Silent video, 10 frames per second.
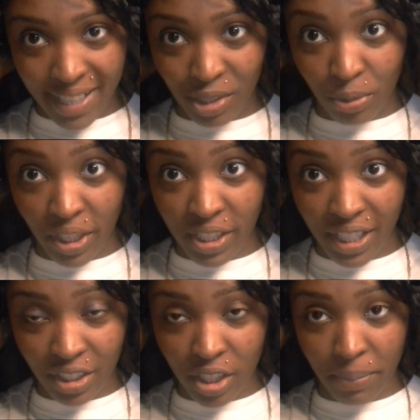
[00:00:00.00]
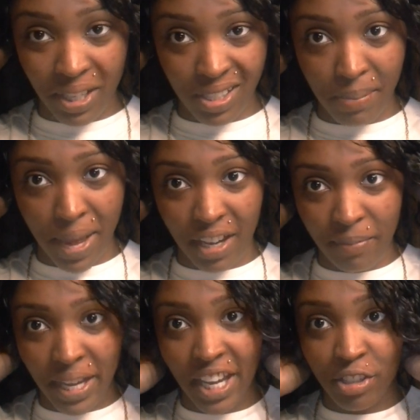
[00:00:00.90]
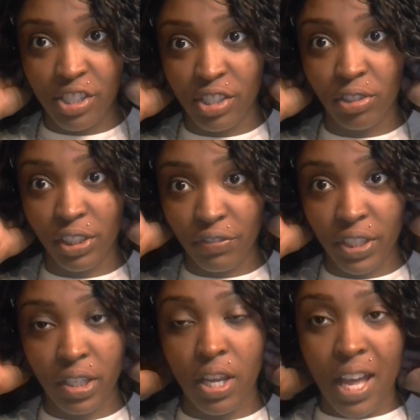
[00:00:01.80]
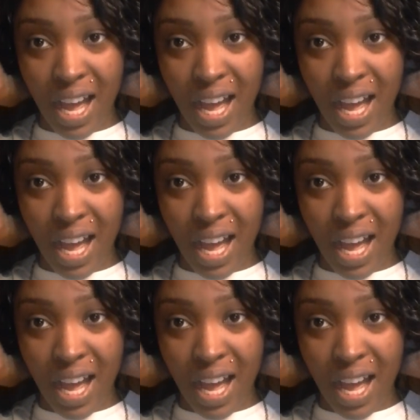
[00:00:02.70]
as great as I thought because the back of my hair still lifted.